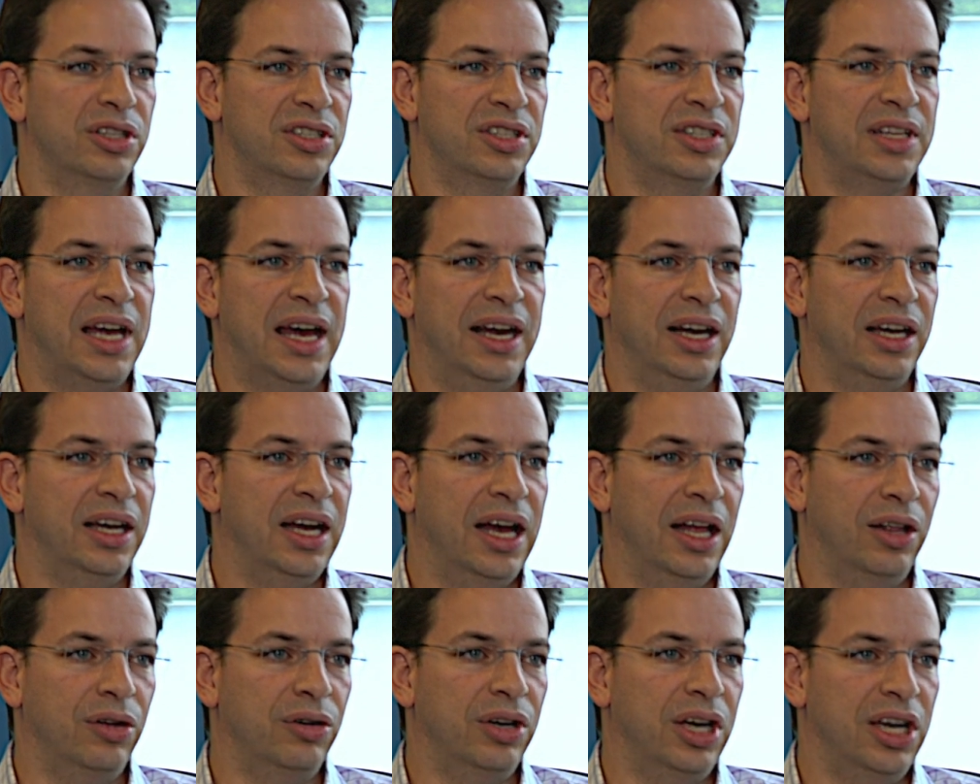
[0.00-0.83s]
static
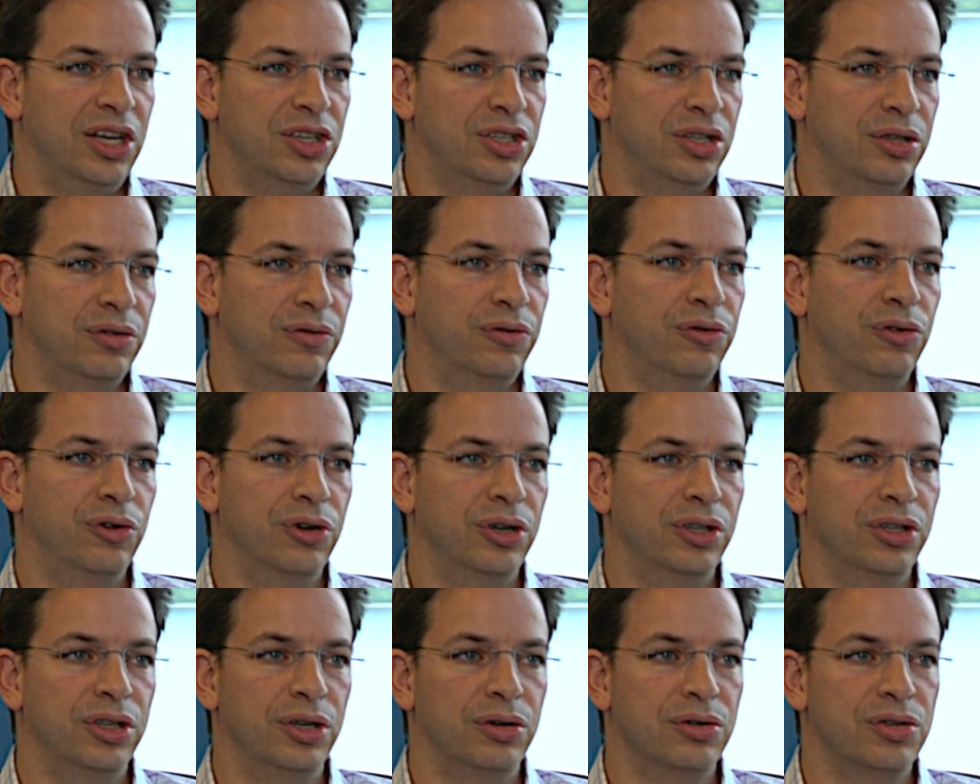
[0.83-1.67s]
allocation
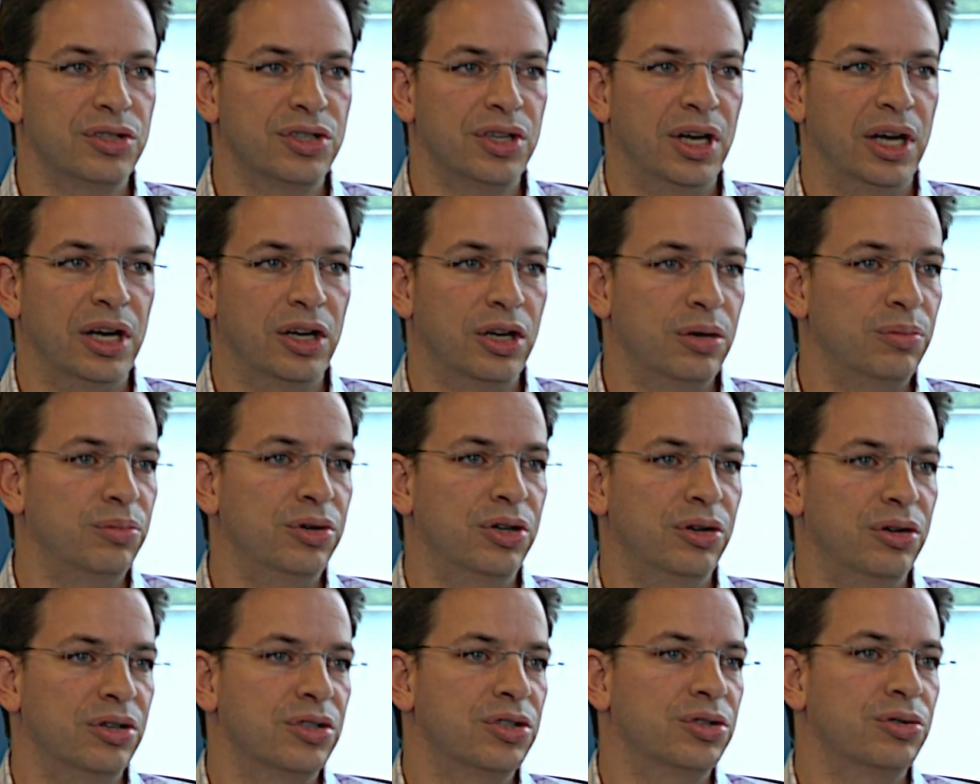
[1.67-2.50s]
for those
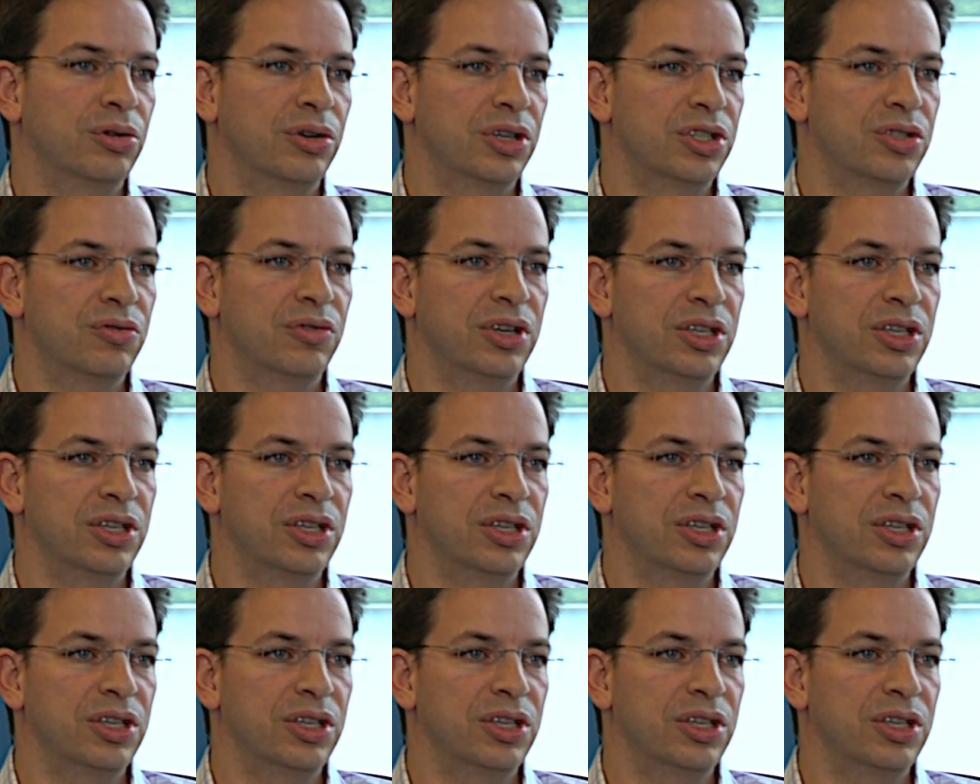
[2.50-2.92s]
compute and storage